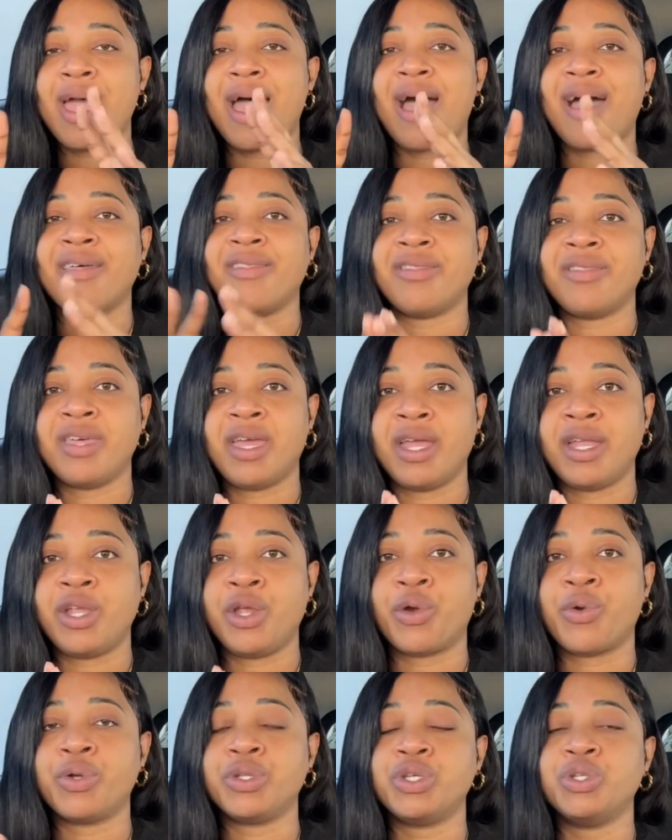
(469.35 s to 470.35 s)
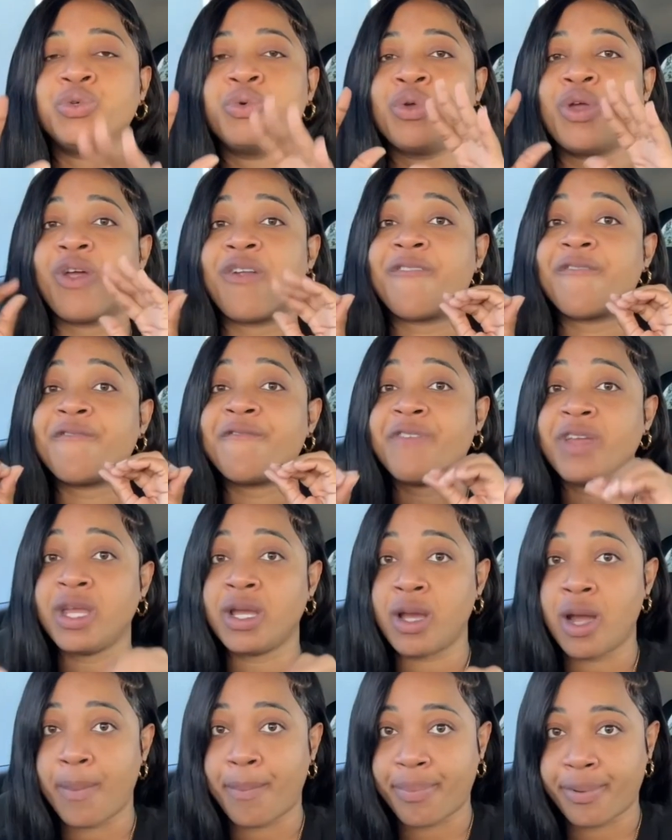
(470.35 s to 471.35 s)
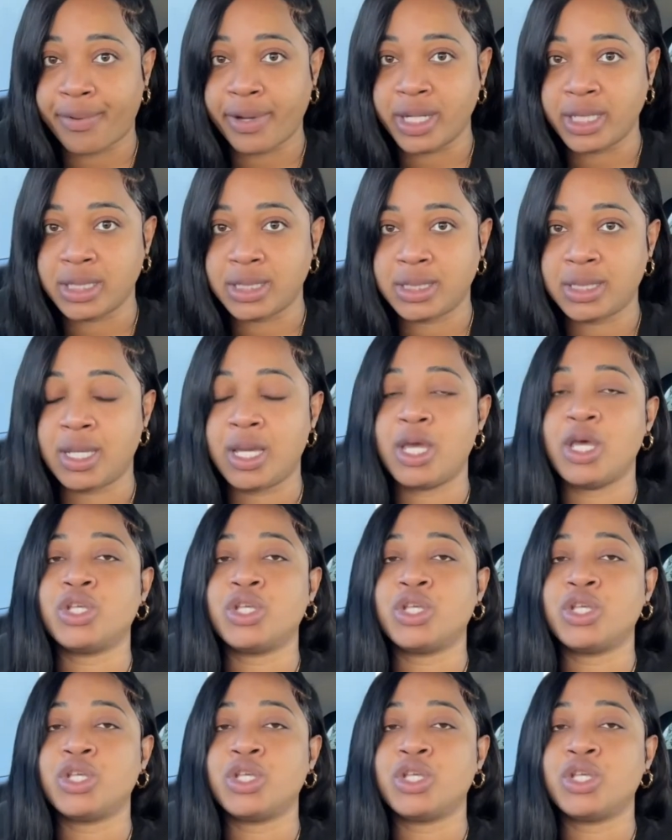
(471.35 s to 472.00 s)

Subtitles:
and then you're going to do your fingerprint.